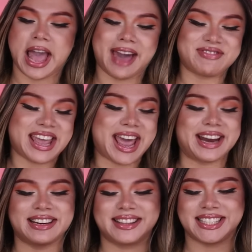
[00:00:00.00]
At the
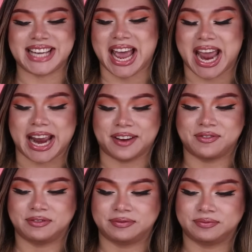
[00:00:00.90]
end of the day,
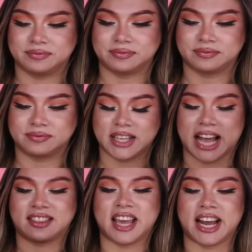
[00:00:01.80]

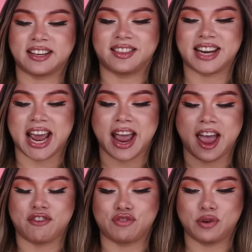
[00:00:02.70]
at the end of the day,
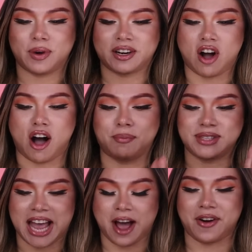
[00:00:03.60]
everyone calm
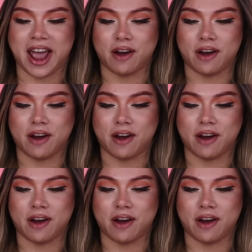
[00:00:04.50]
down.